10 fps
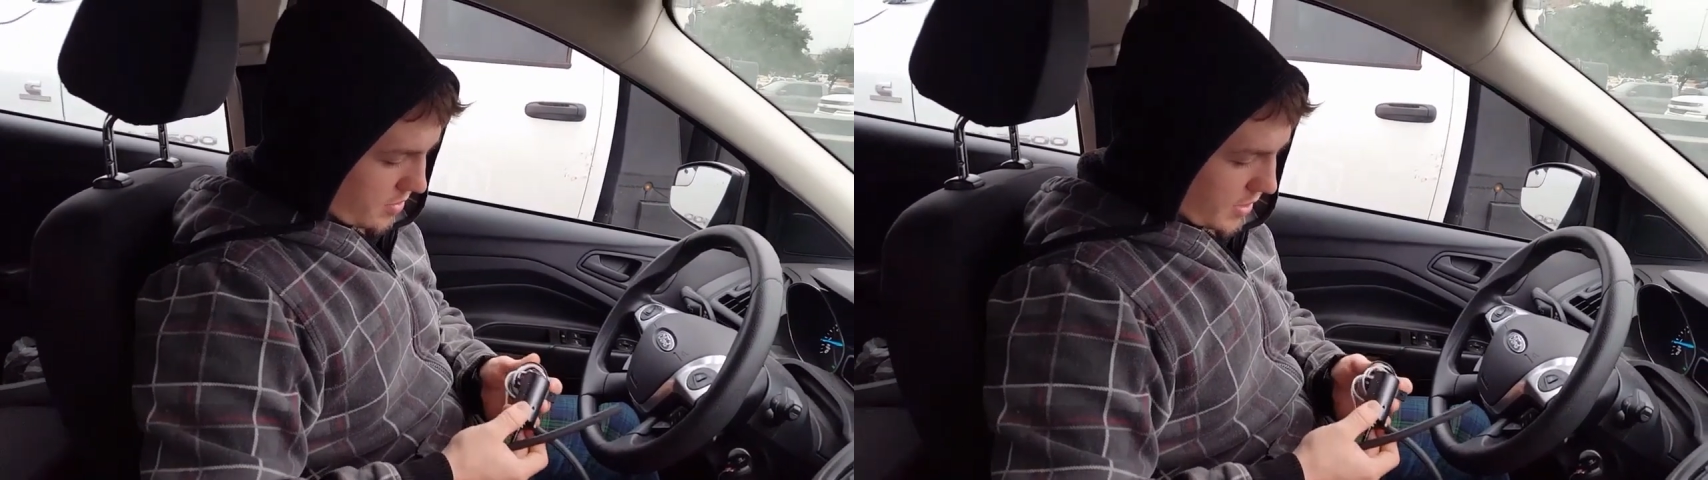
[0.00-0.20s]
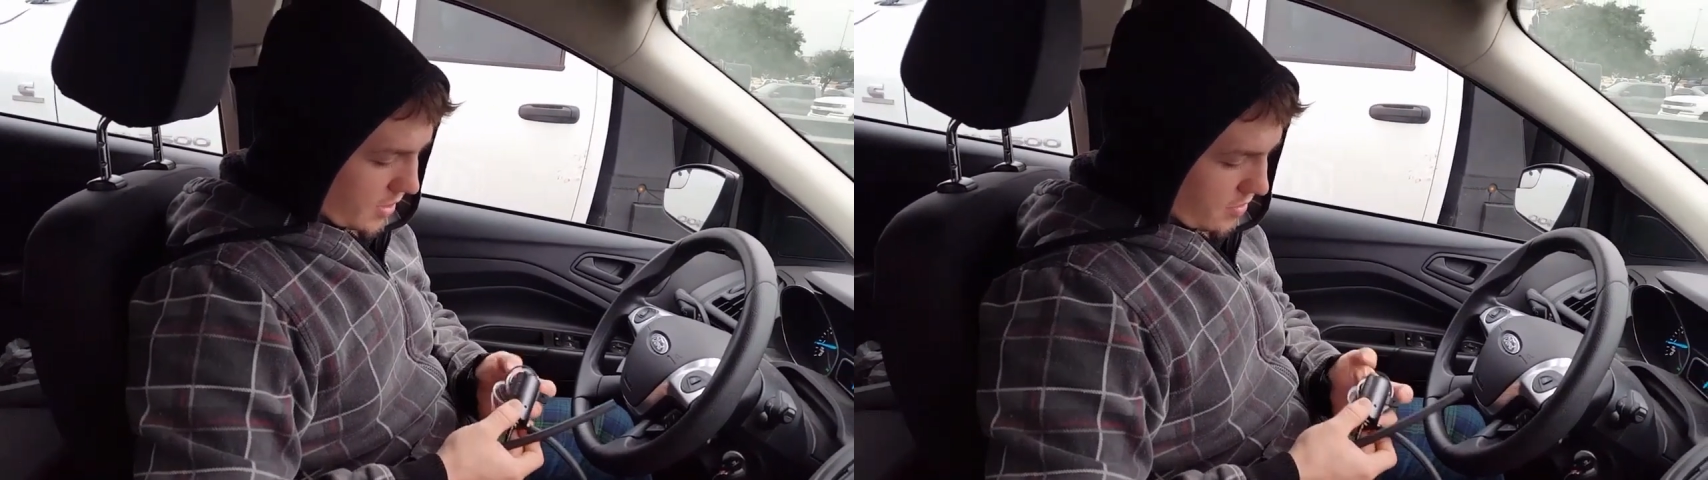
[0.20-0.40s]

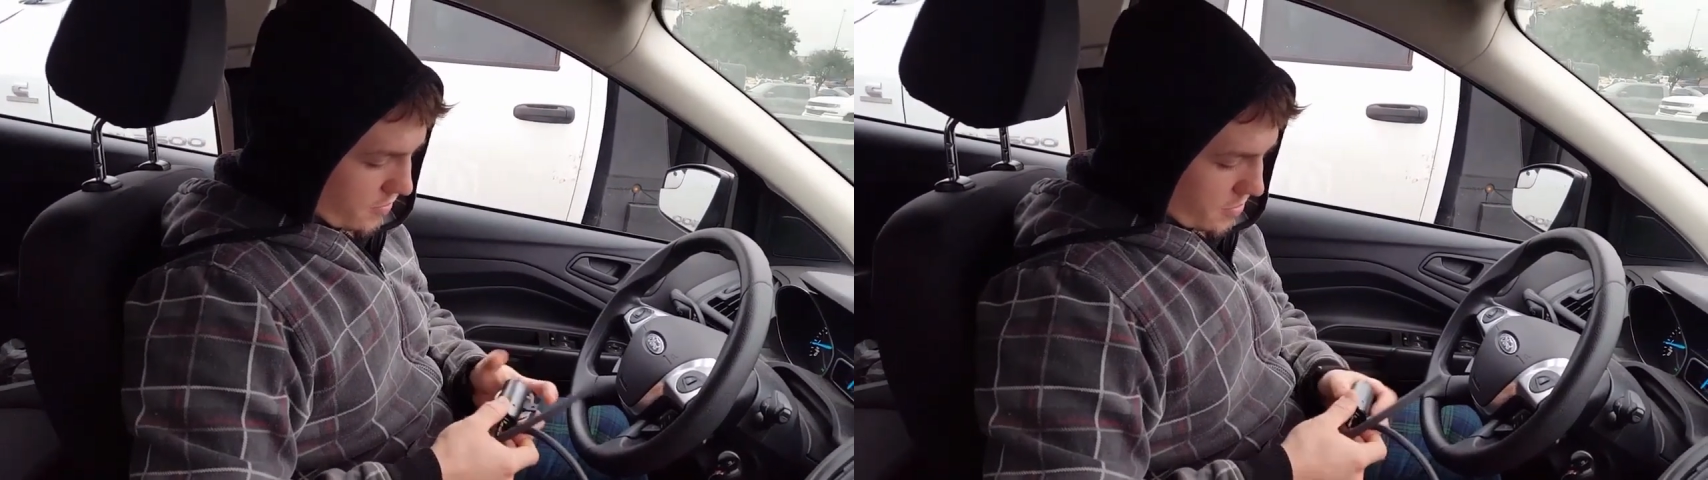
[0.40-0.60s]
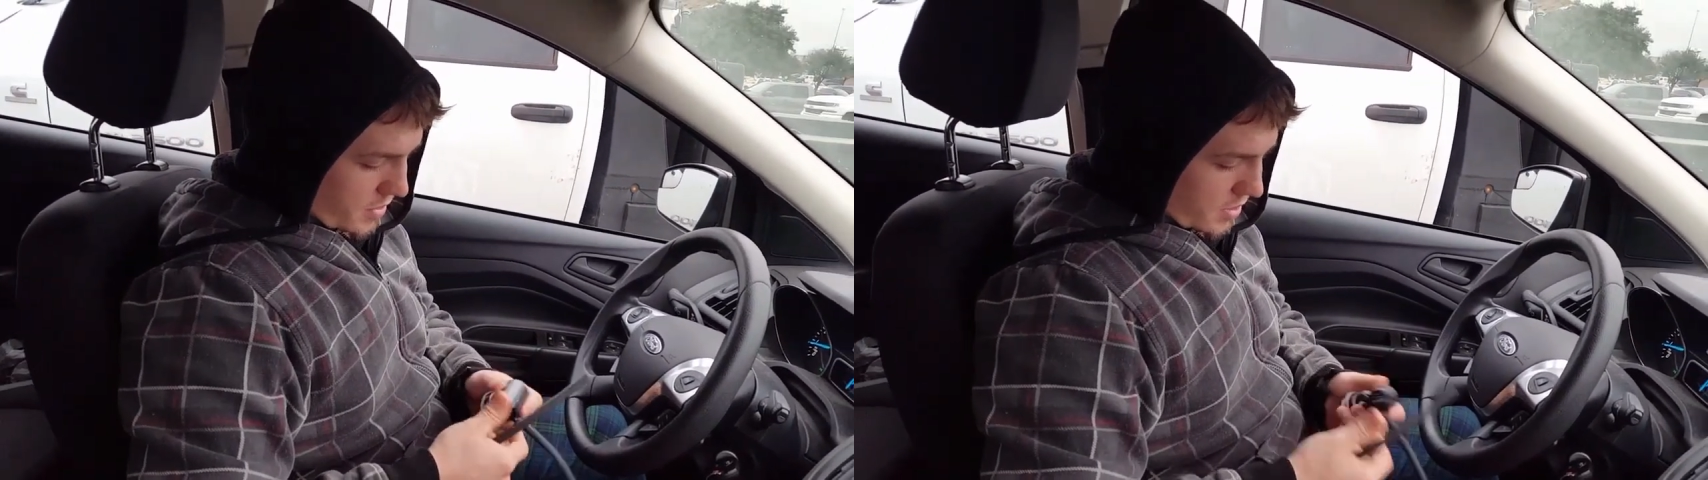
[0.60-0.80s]
data
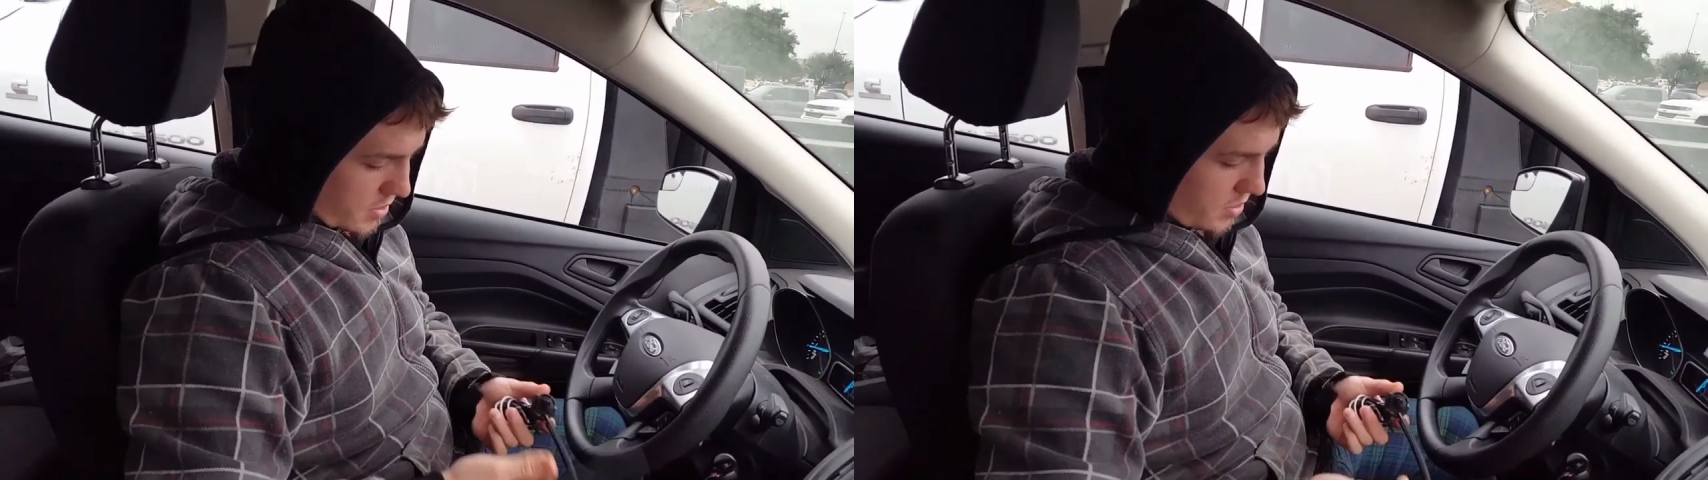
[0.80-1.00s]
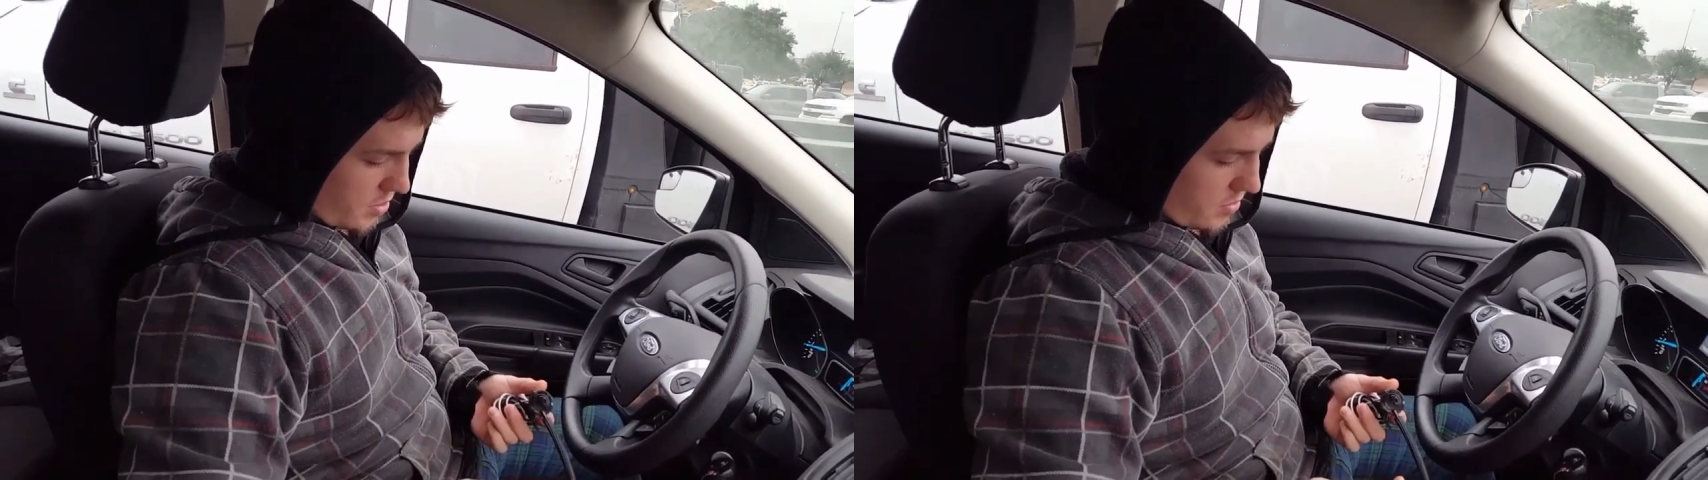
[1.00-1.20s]
from the
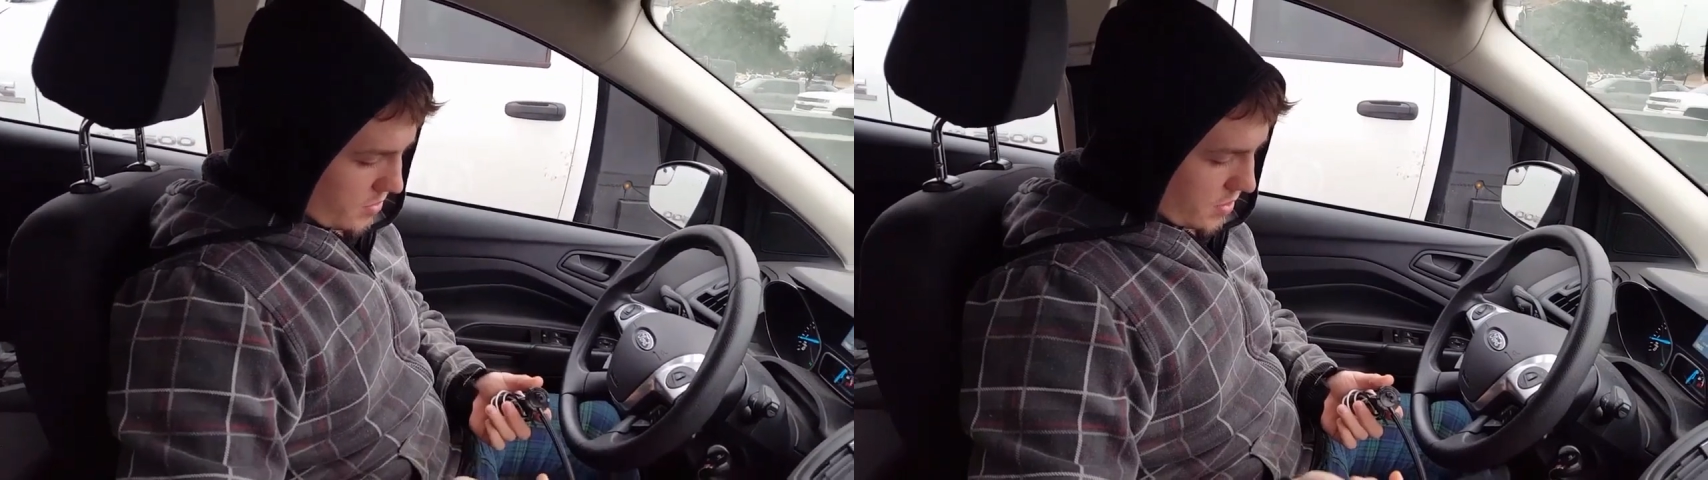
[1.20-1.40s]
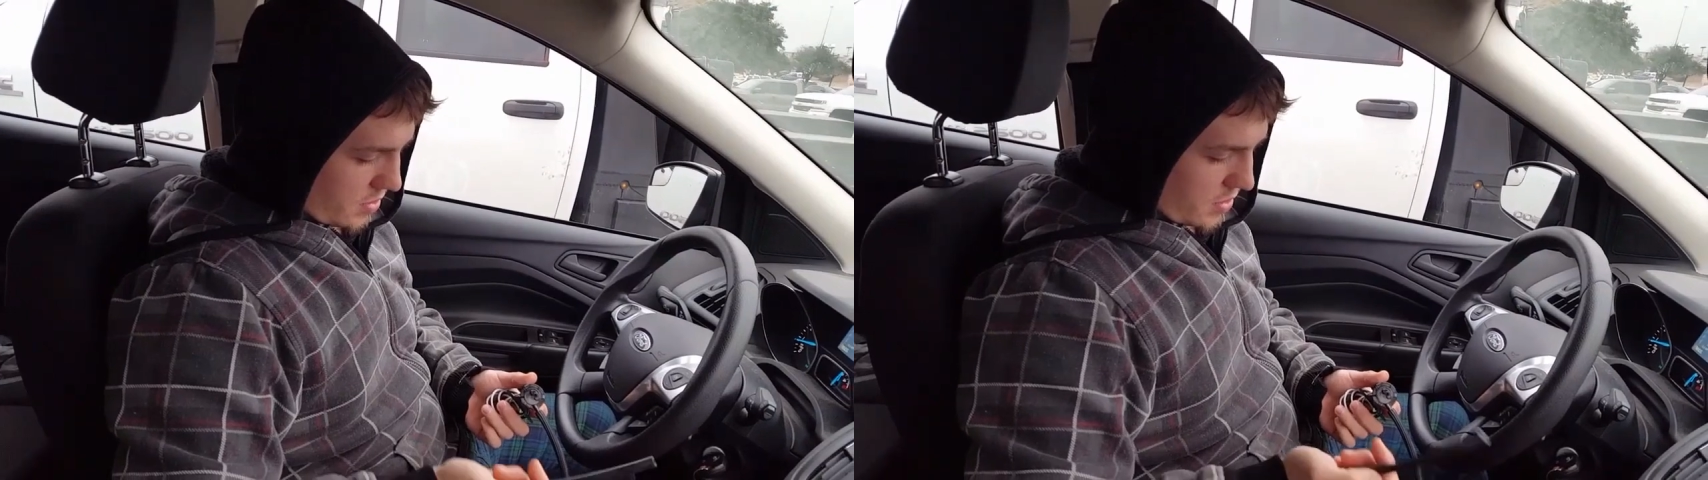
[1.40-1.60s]

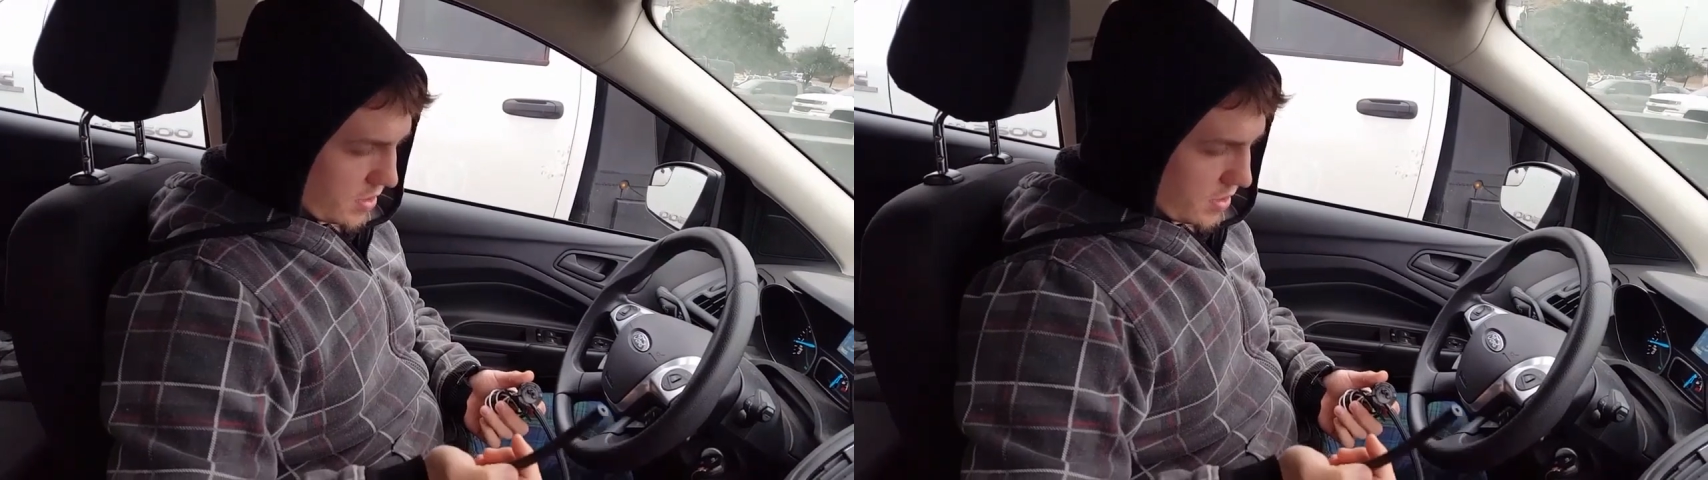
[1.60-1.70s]
ECU and all